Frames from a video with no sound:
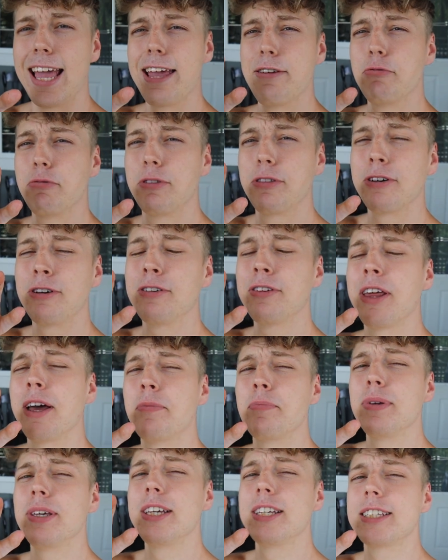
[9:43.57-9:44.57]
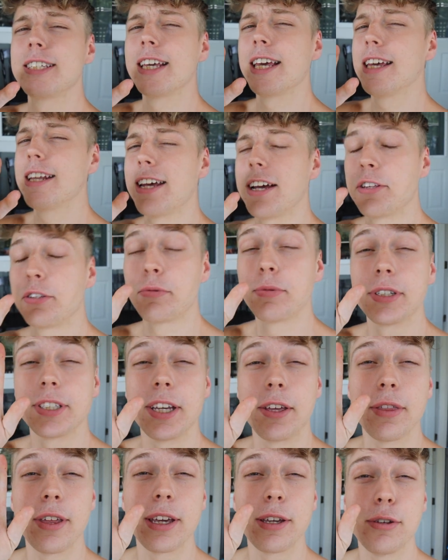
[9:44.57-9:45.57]
And with all that being said, I just want to
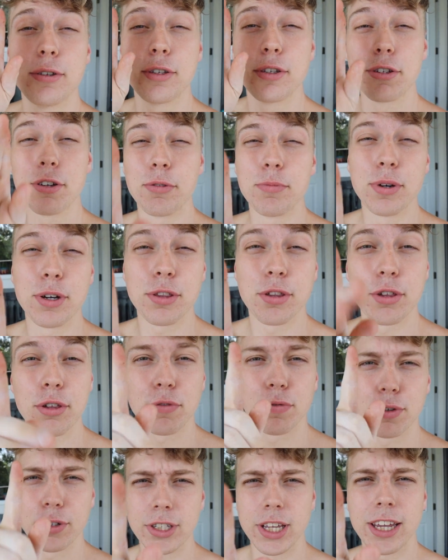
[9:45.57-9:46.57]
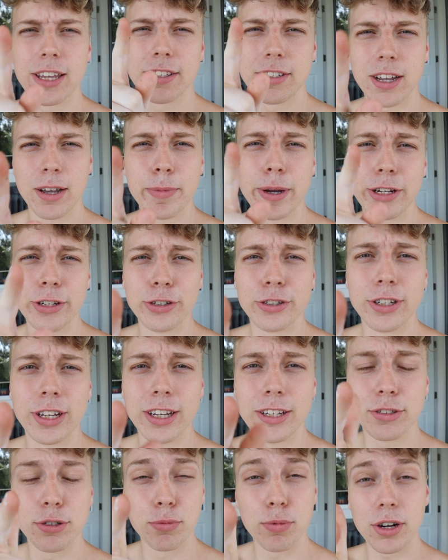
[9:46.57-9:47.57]
say thank you so much for taking time out of your
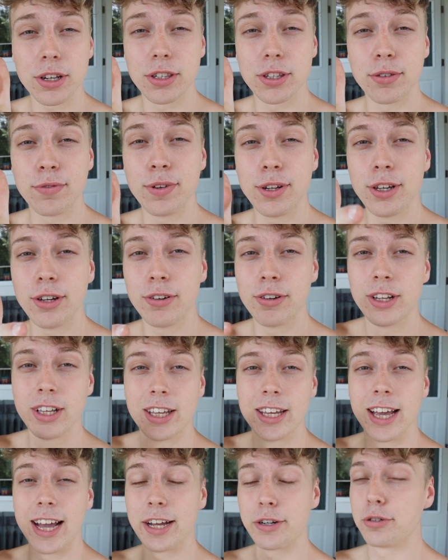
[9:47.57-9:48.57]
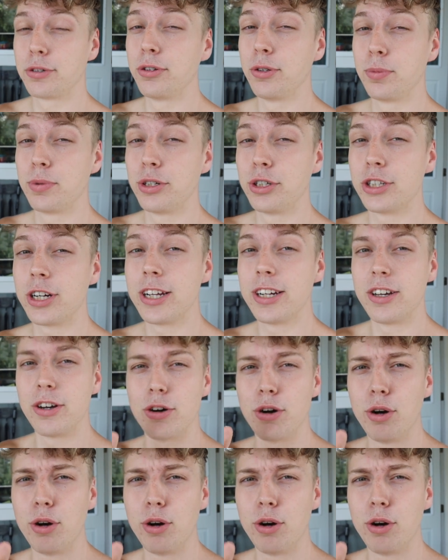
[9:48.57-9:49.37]
day to watch this video. I truly appreciate it.